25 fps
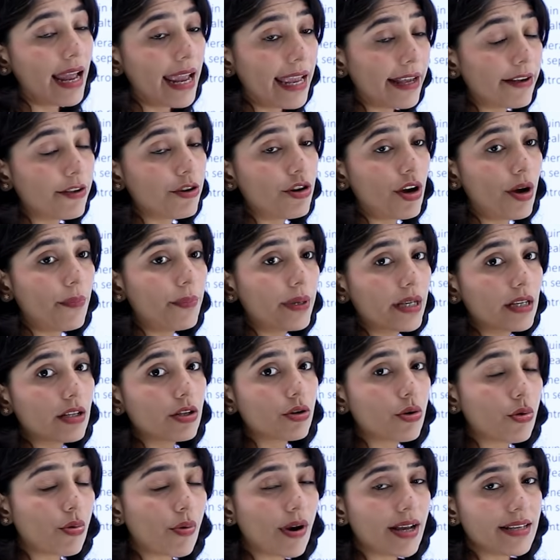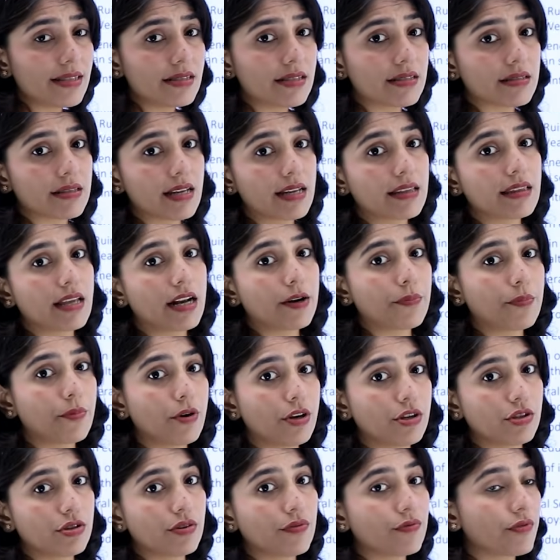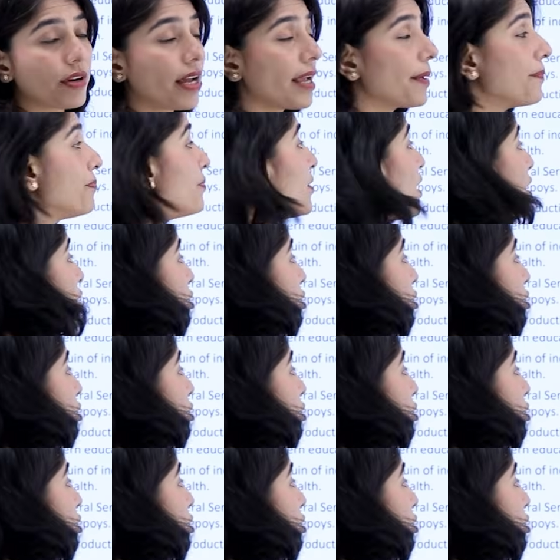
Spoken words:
economical crisis at that point of time.